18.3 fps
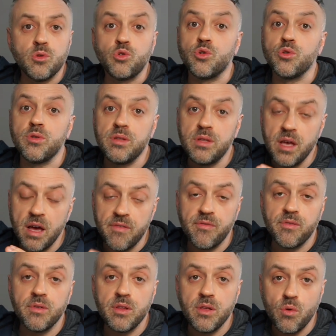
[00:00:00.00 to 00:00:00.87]
So
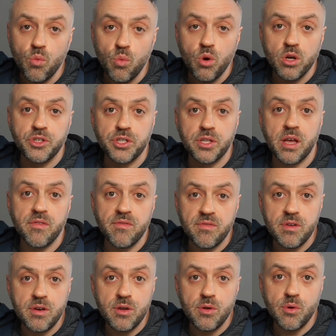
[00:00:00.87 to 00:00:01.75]
definitely watch that
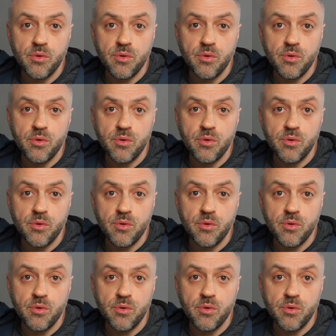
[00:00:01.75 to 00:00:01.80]
video